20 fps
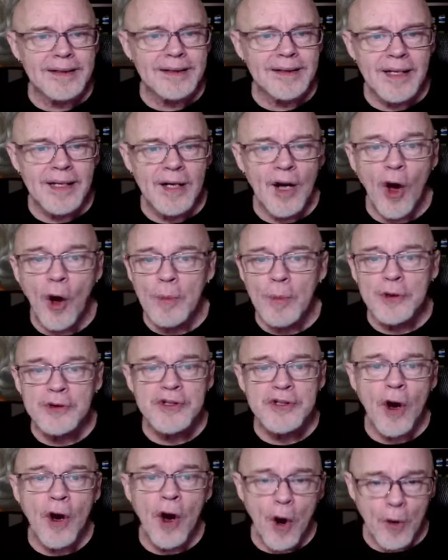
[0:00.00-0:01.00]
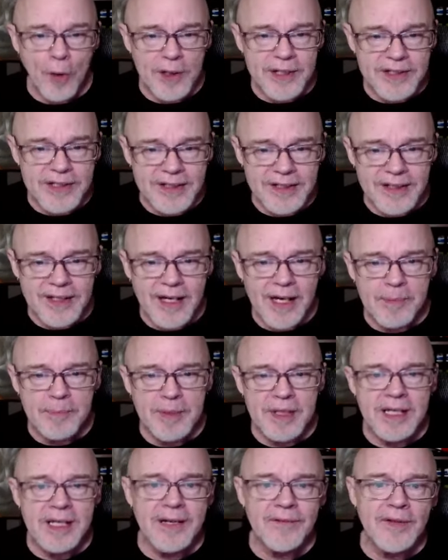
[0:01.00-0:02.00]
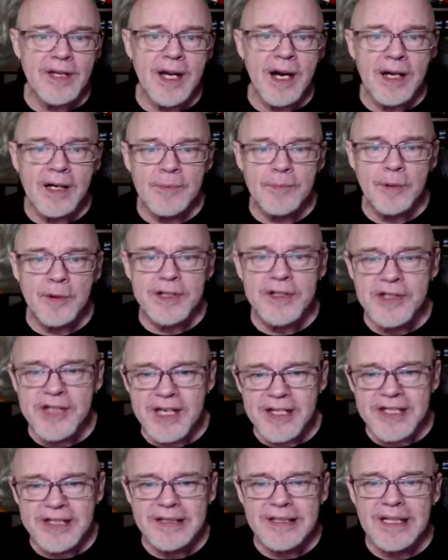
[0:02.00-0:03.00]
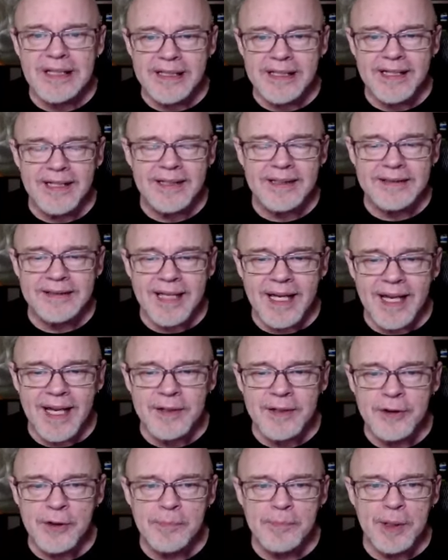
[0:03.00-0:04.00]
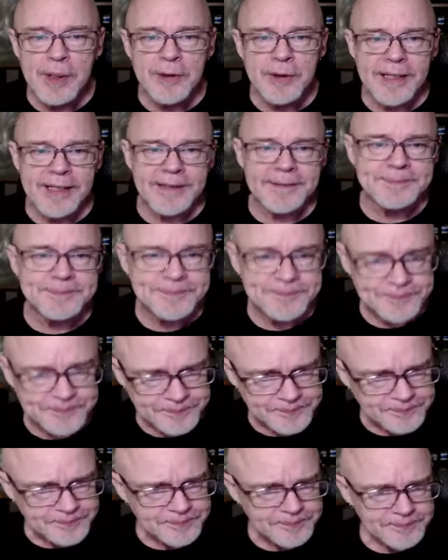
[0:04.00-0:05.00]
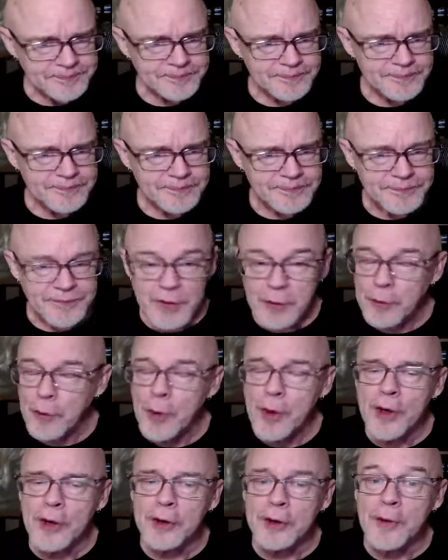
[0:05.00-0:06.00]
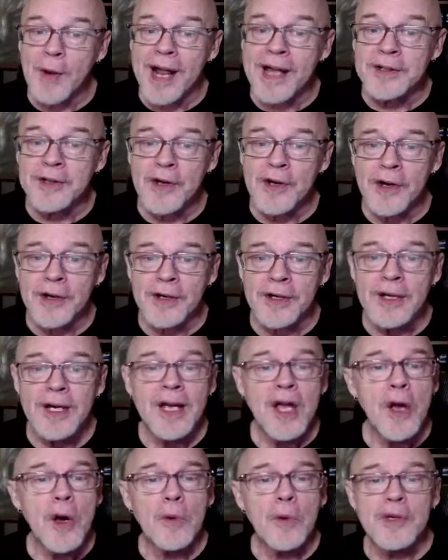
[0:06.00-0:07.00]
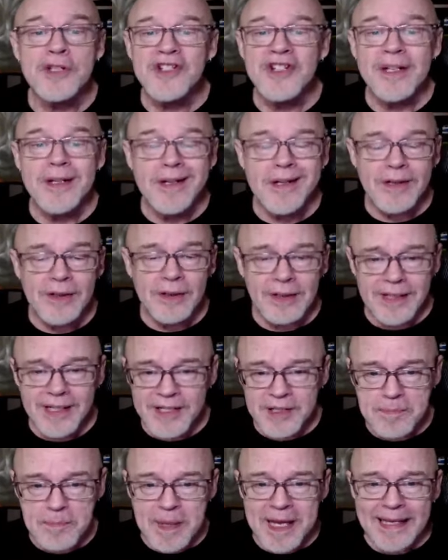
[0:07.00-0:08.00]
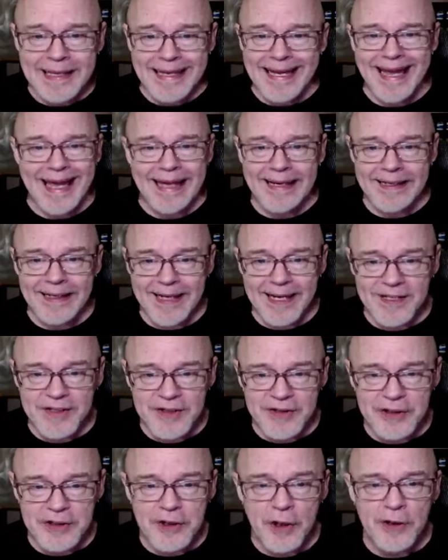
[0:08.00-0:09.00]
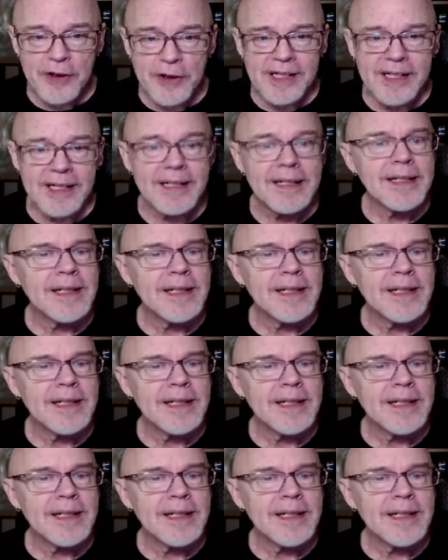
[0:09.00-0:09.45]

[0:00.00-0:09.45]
and almost always in the company of young Princess Lillia and her pony. The royal granddaughter was nearly as pig headed as the donkey,